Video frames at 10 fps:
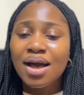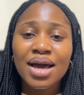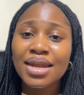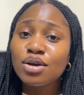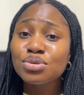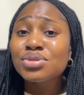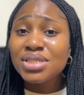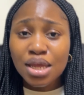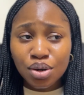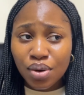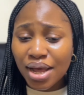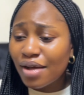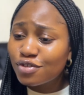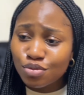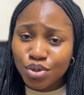and I couldn't say no. I
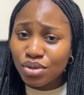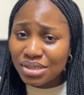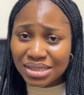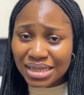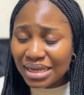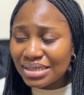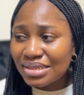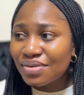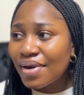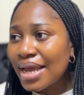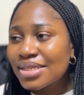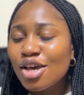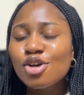have to be understanding, right?